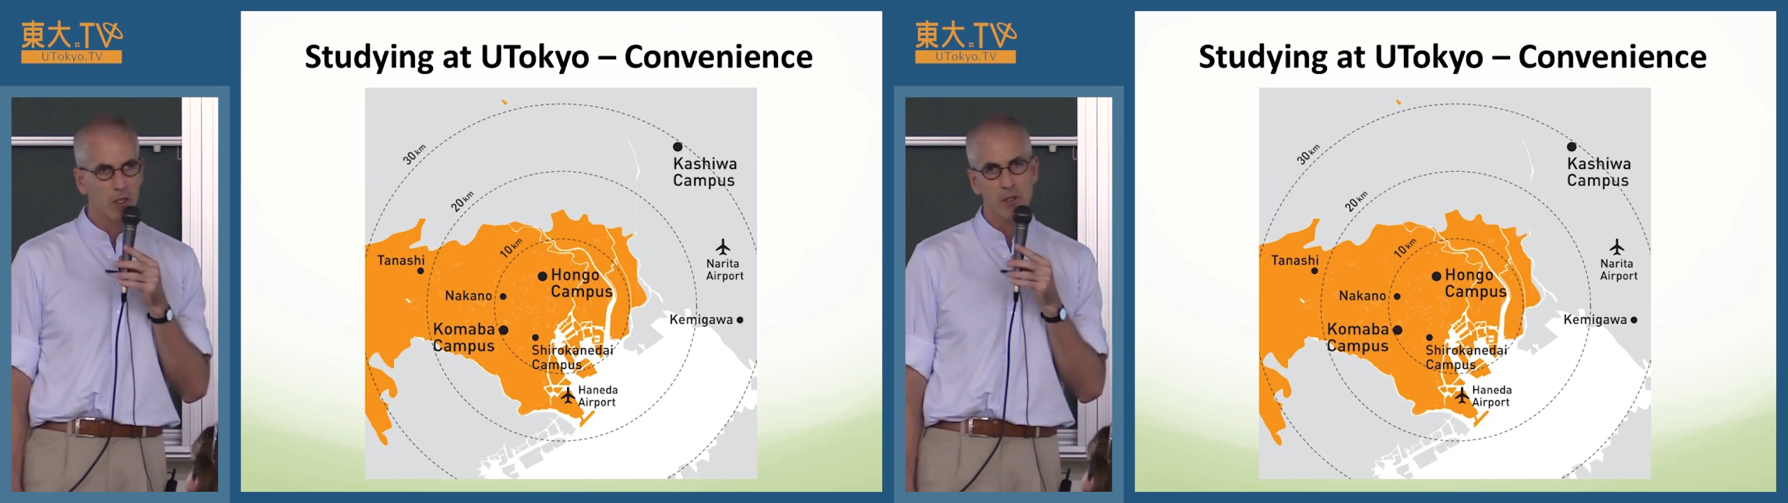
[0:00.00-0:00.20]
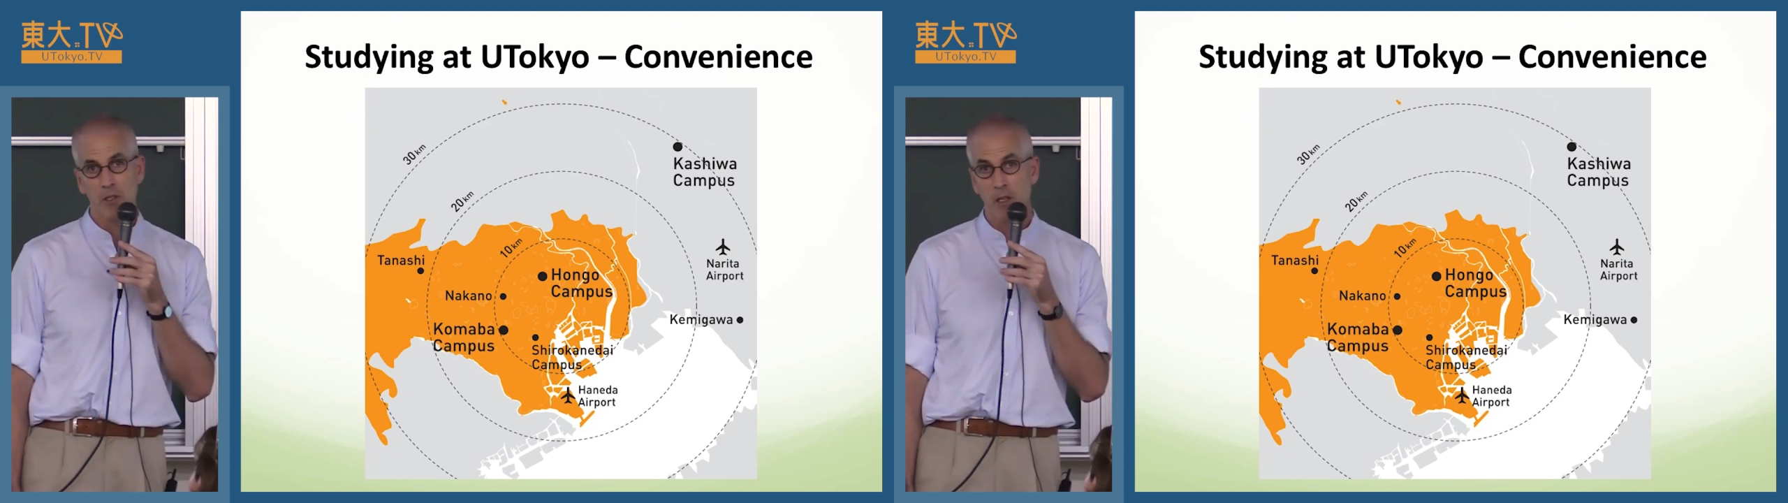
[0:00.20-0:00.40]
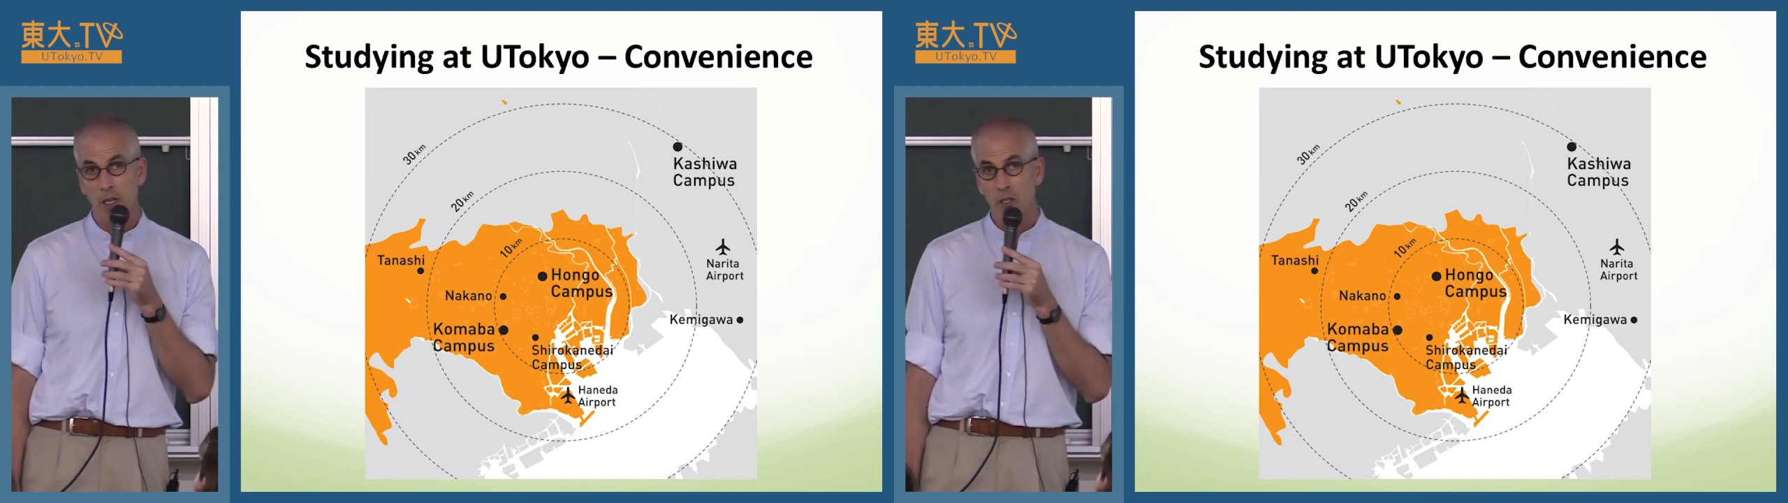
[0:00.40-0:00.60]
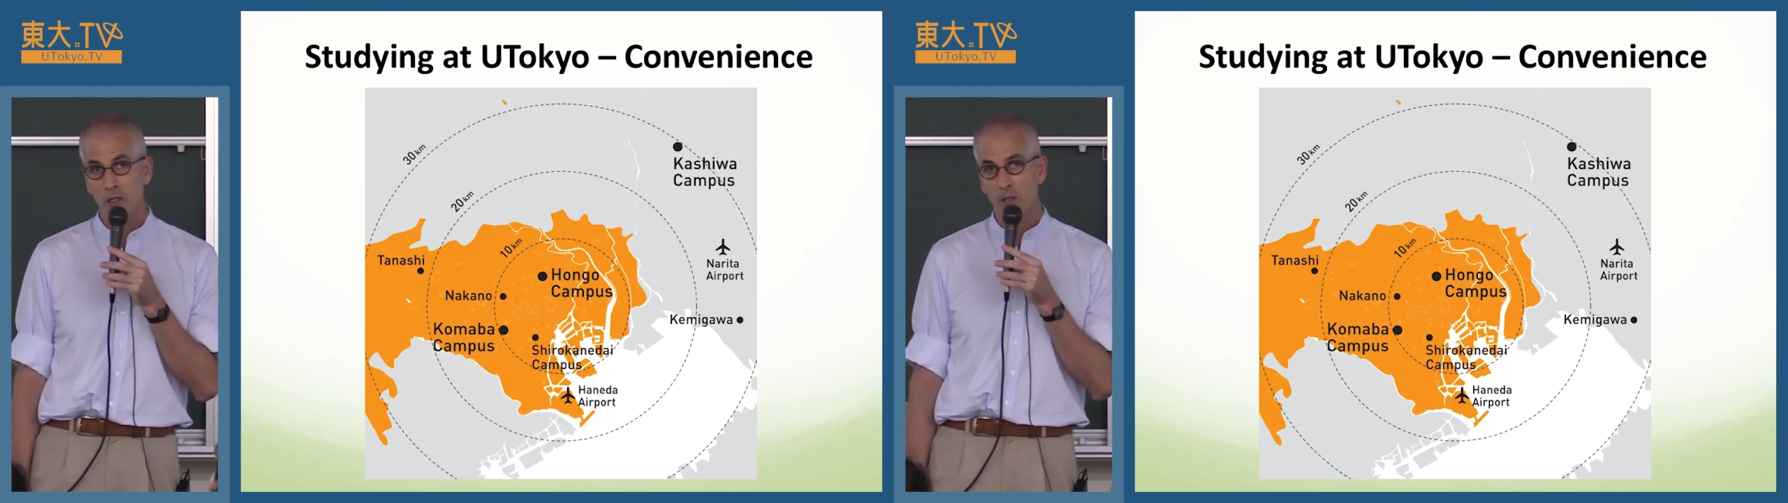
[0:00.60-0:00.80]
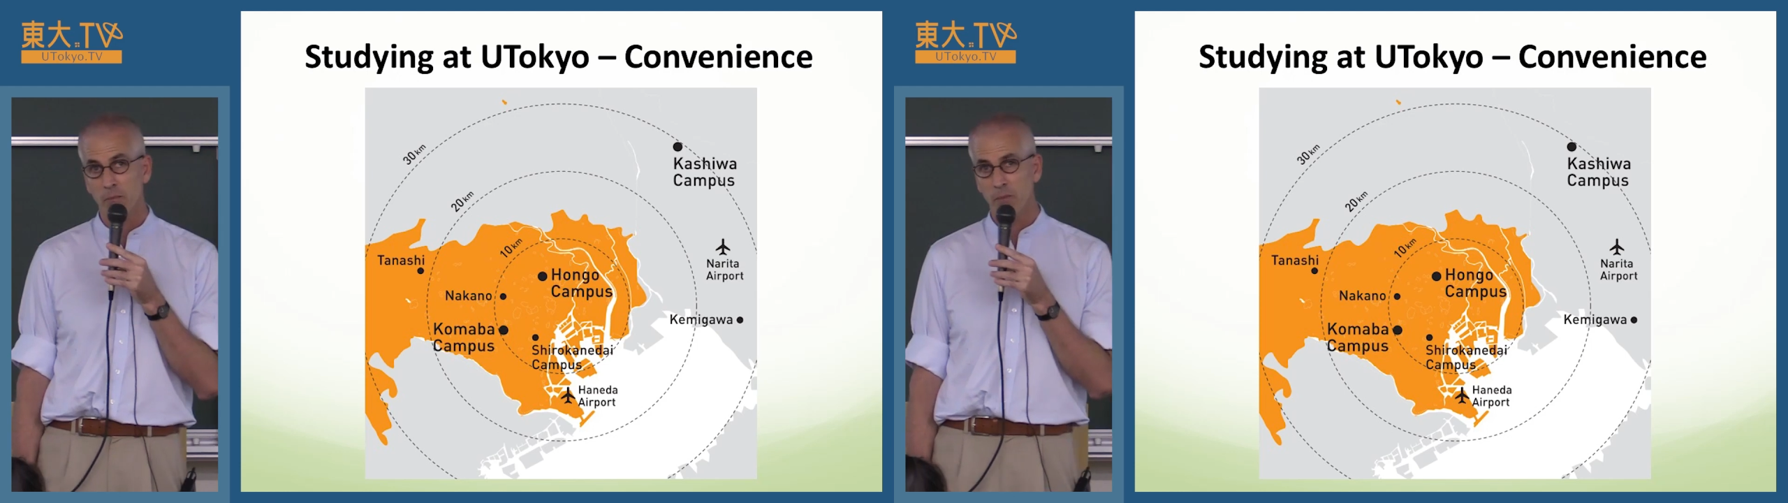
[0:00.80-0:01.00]

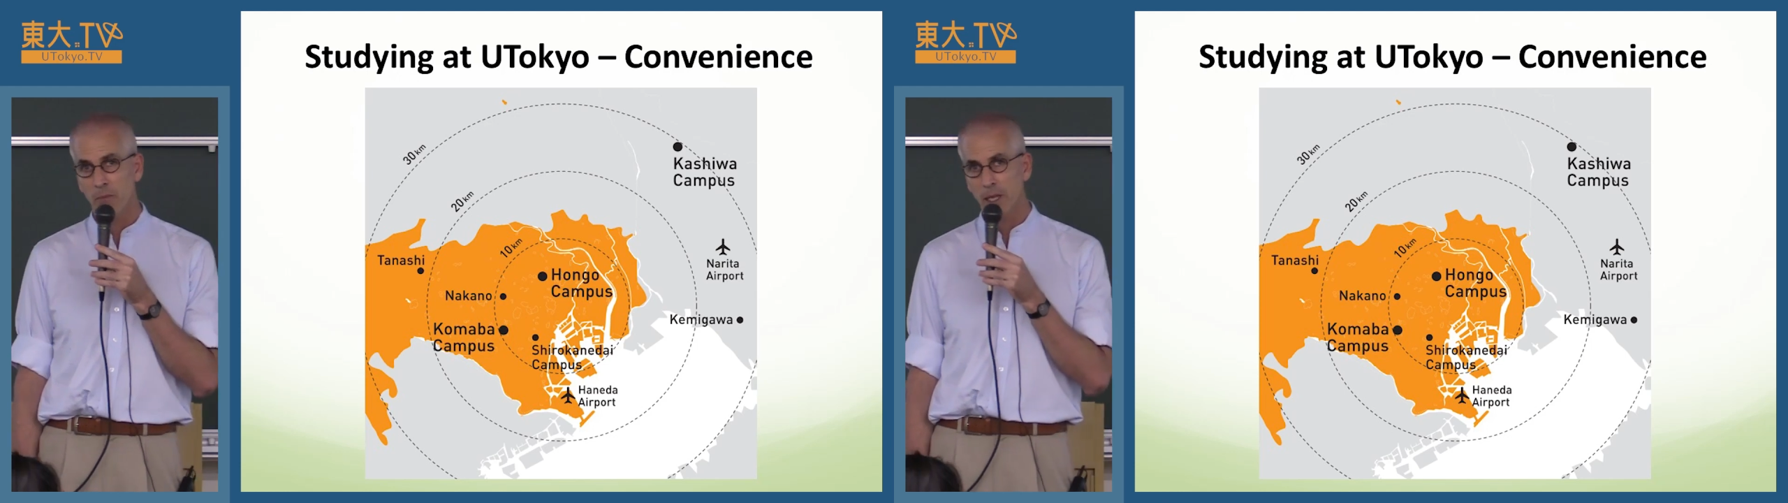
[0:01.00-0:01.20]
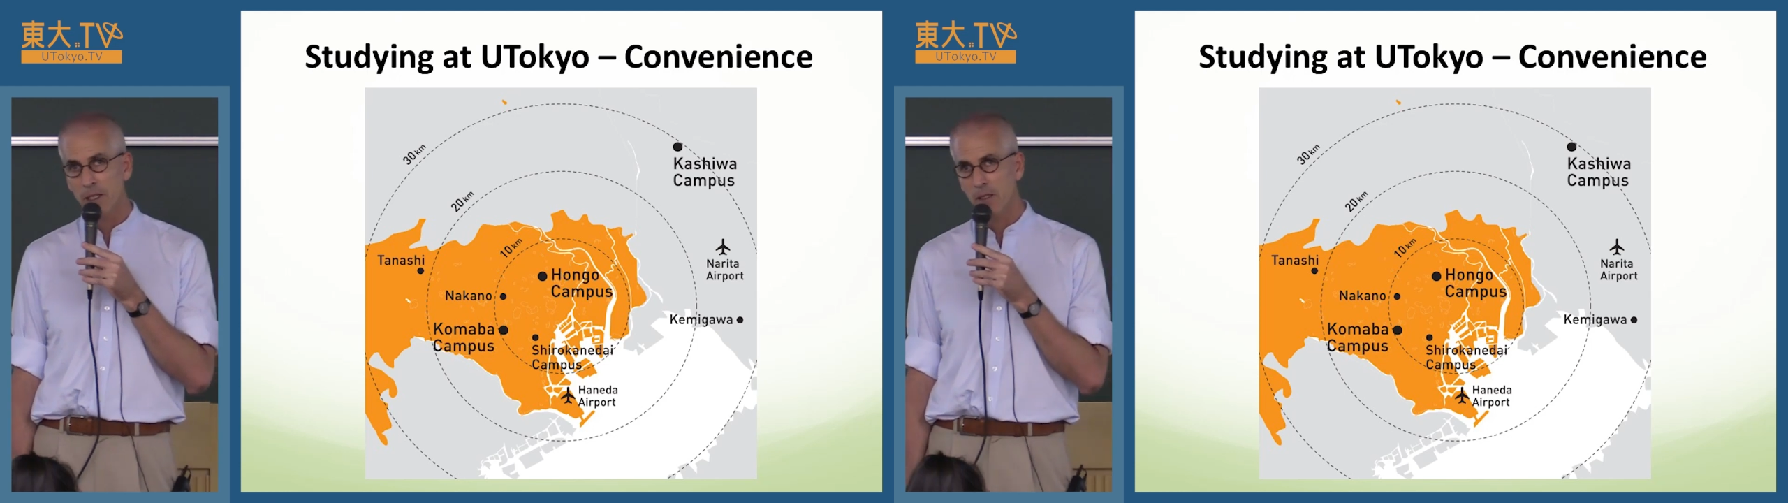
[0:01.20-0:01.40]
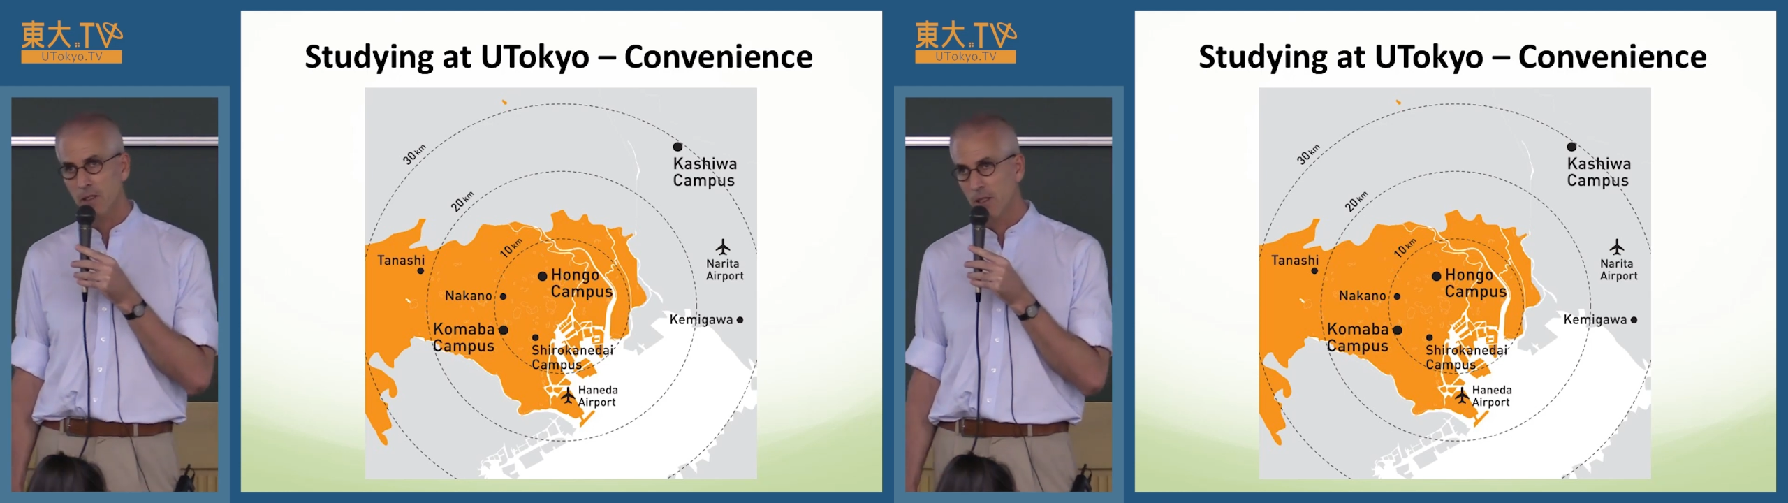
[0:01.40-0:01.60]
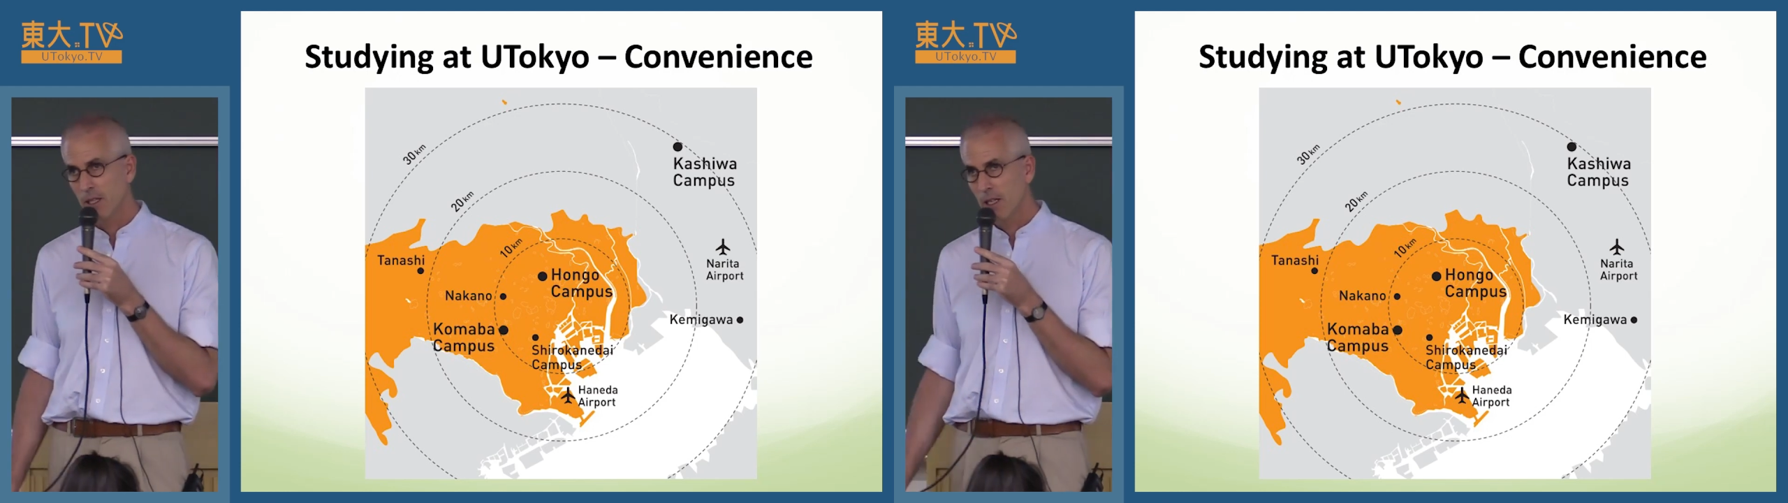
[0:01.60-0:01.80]
consternation and perplexed